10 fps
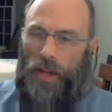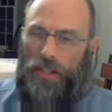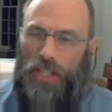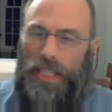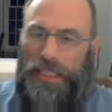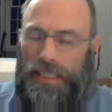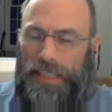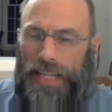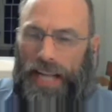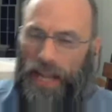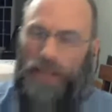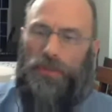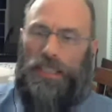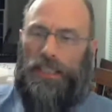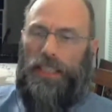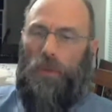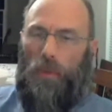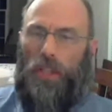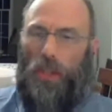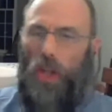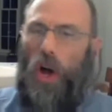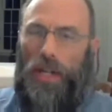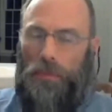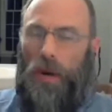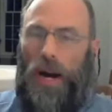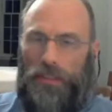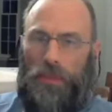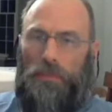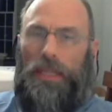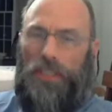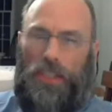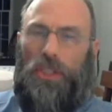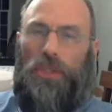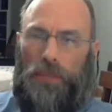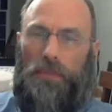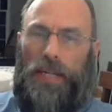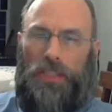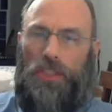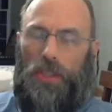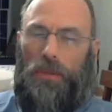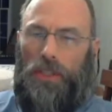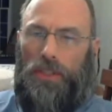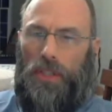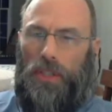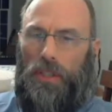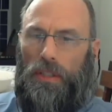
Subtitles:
Jesus said the law and the prophets are based on 2 commands. Do you know what those are?